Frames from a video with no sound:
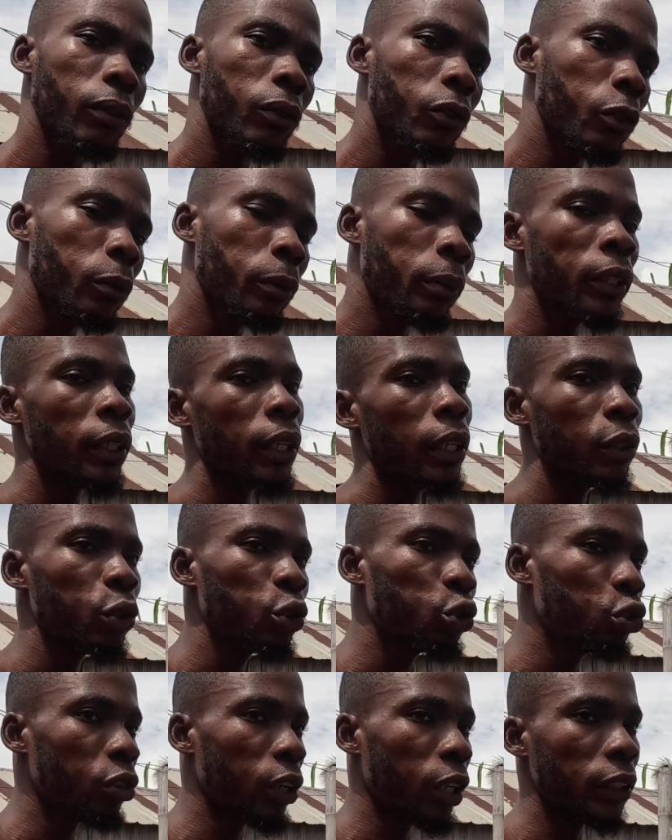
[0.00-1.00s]
To build a new
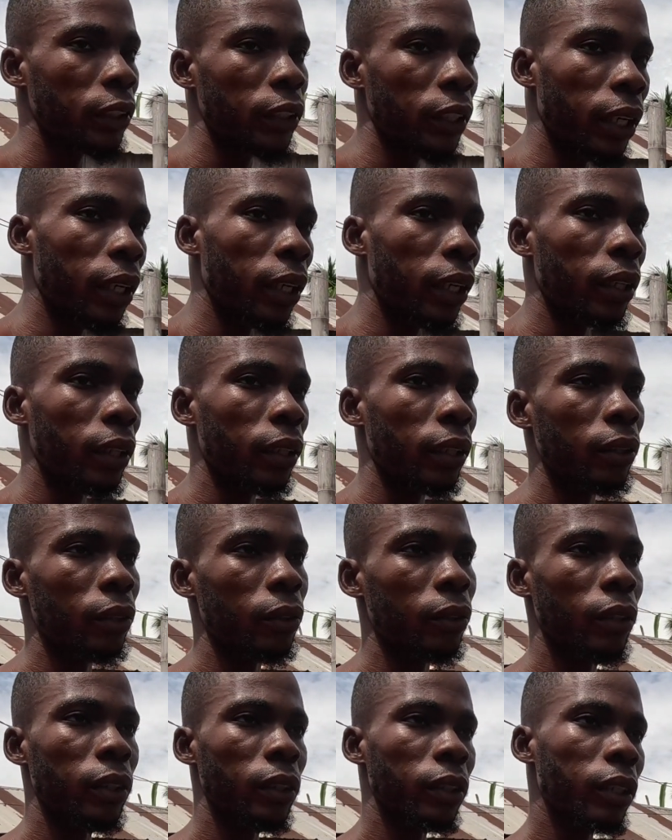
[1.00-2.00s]
structure,
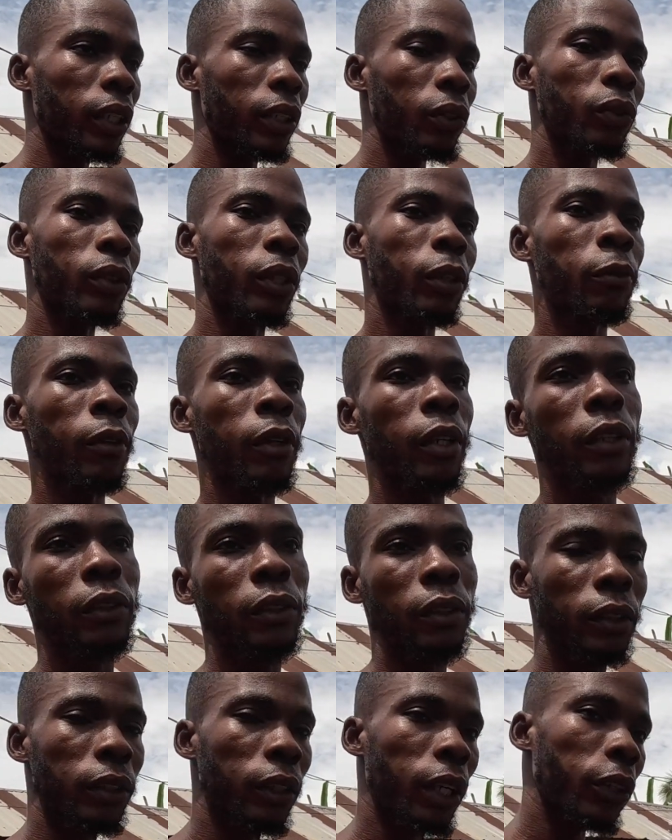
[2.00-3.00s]
when you get to the
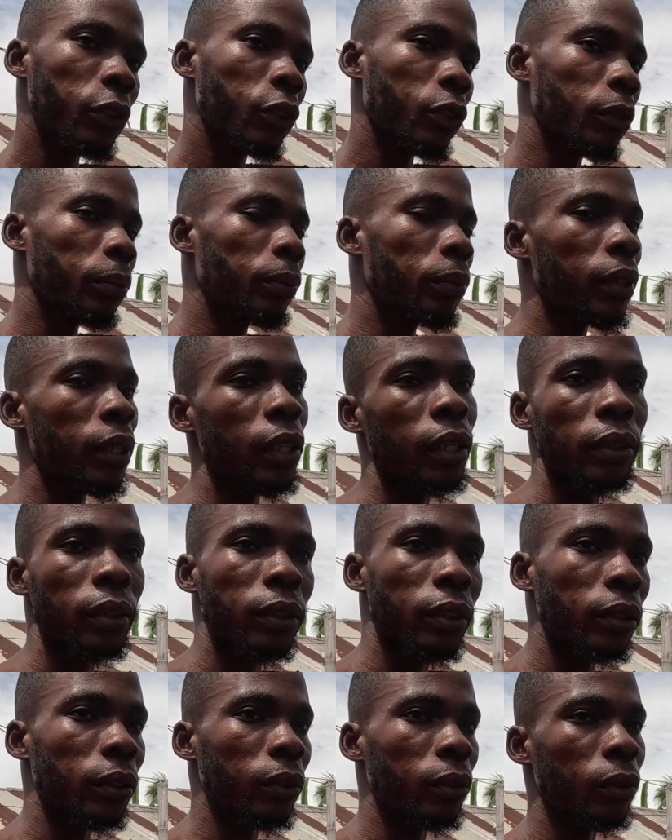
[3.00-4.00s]
forest, you cut your
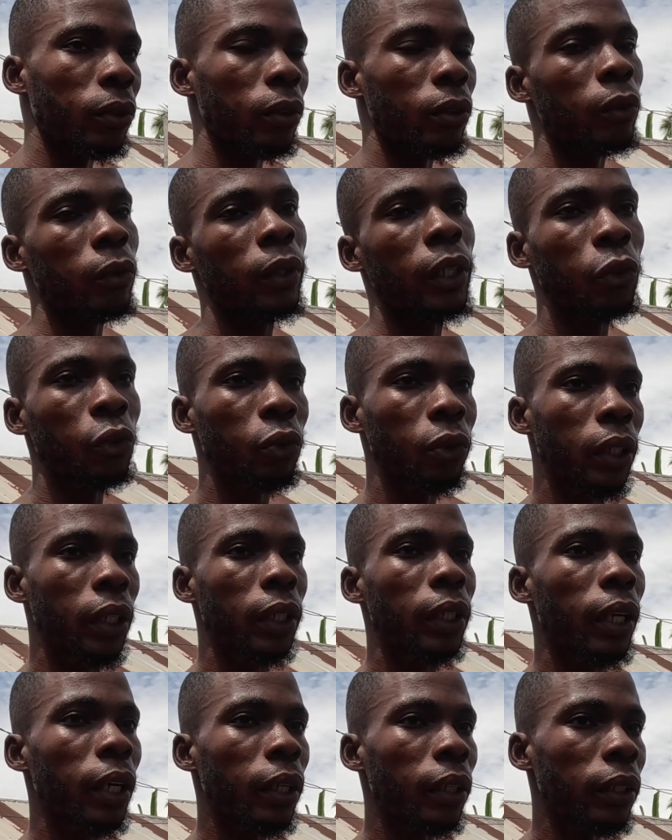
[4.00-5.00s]
pillars. We are
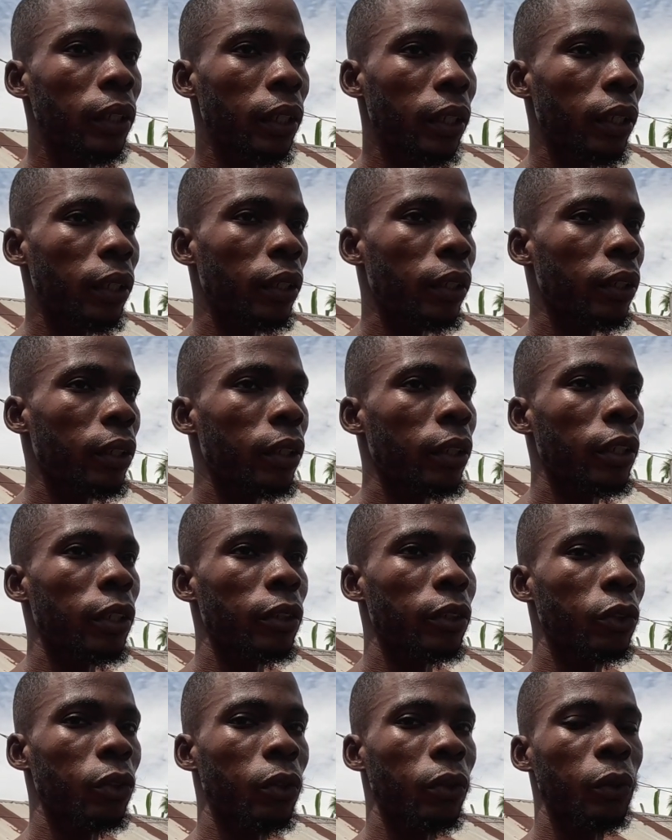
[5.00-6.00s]
together here,
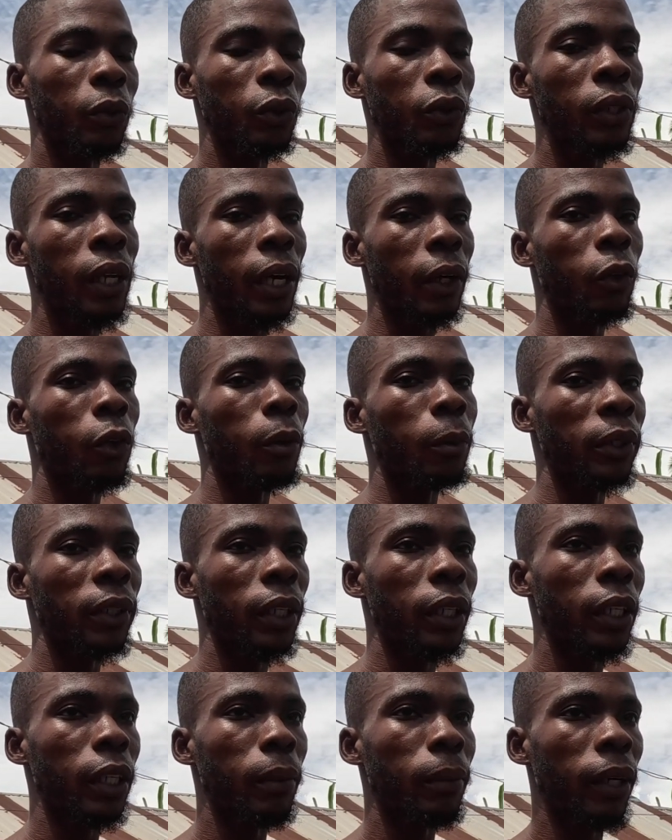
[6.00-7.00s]
so we do like
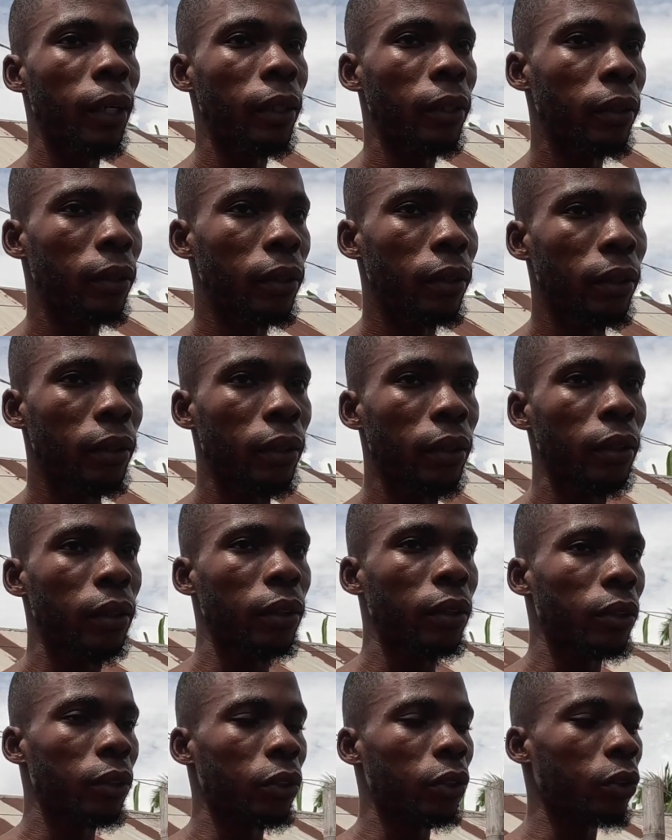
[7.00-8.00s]
communal labor.
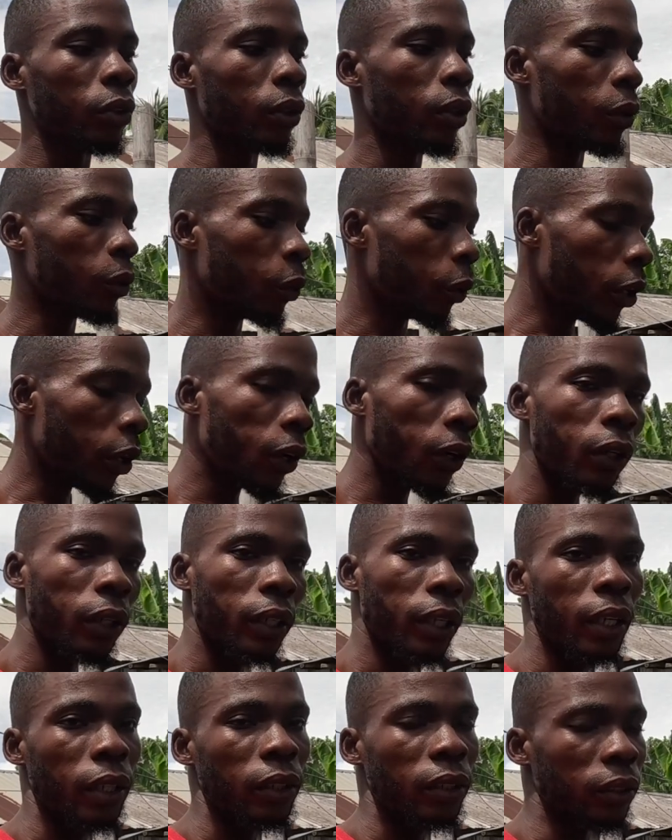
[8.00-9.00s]
So we all
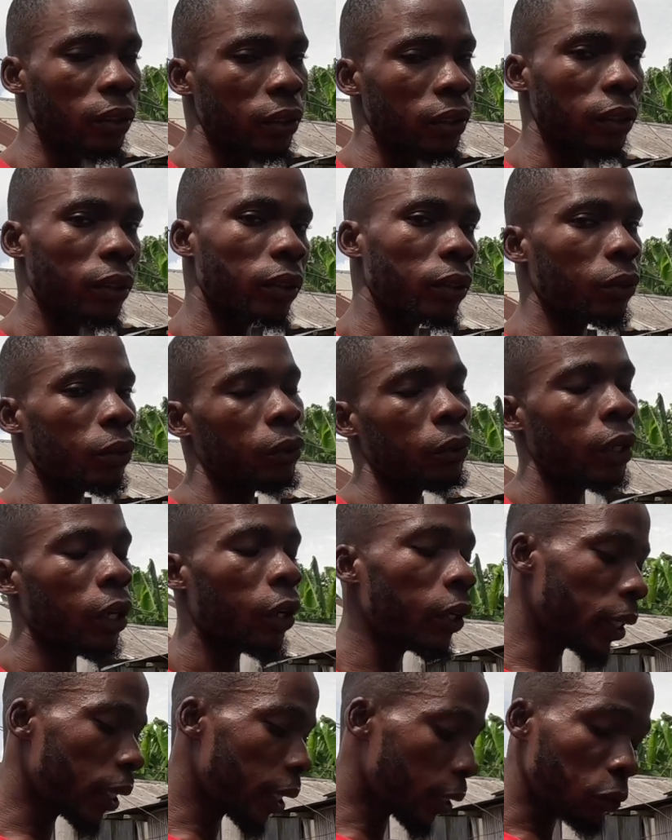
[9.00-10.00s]
get
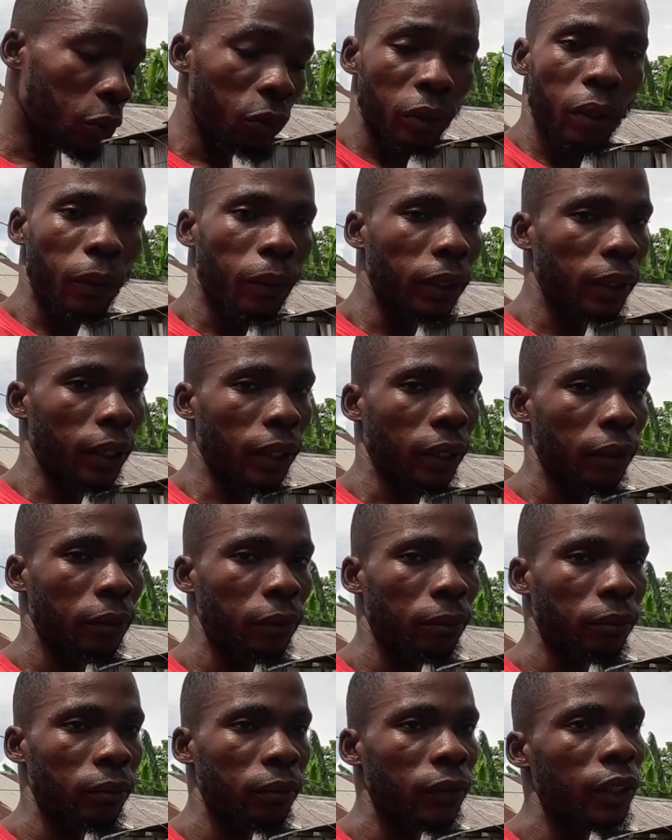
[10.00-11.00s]
to the
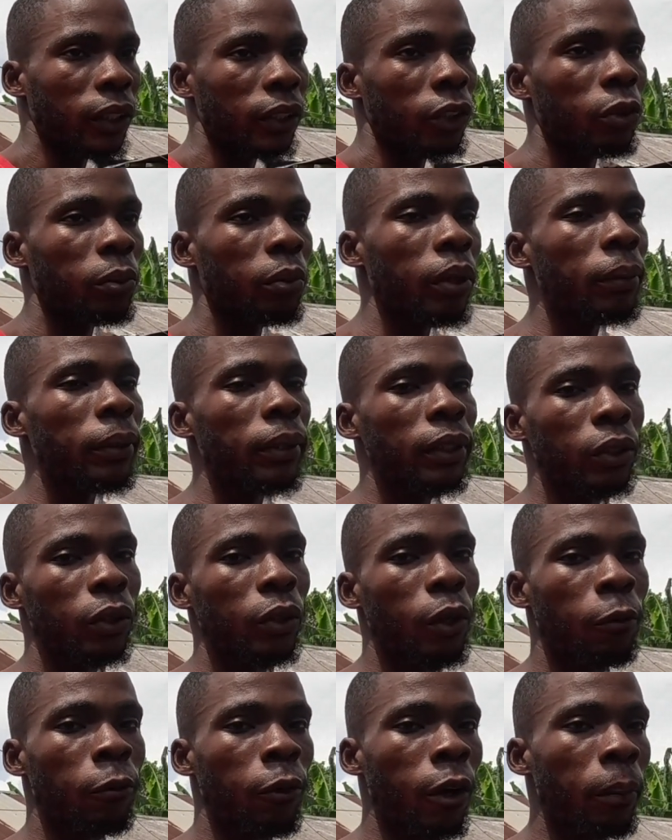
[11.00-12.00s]
water. So maybe 3
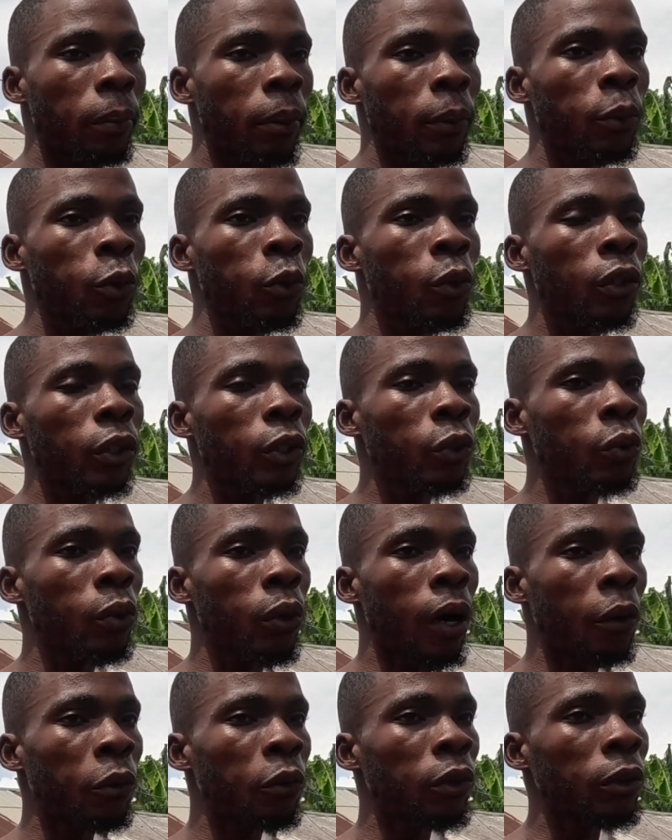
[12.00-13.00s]
or 4 people holding one